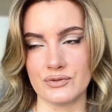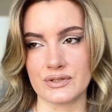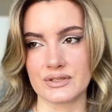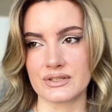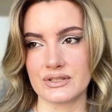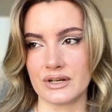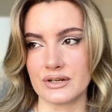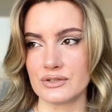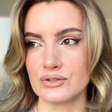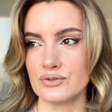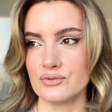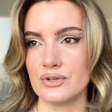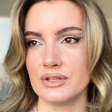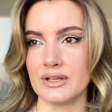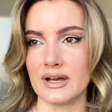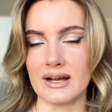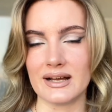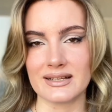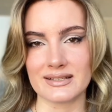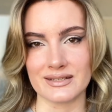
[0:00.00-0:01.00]
Start doing
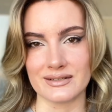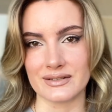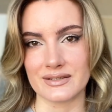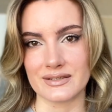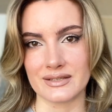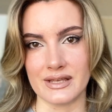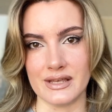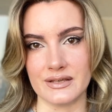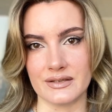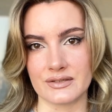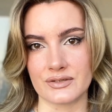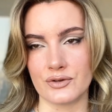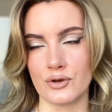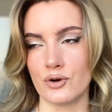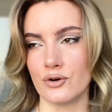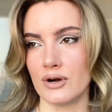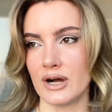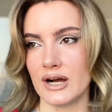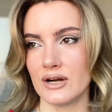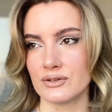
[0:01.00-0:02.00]
other things,
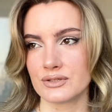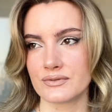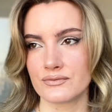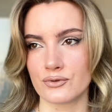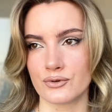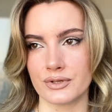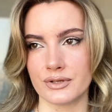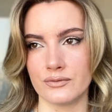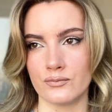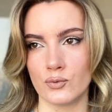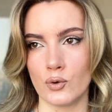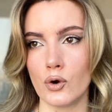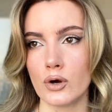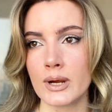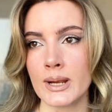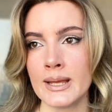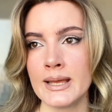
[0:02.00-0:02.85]
go out for the walk,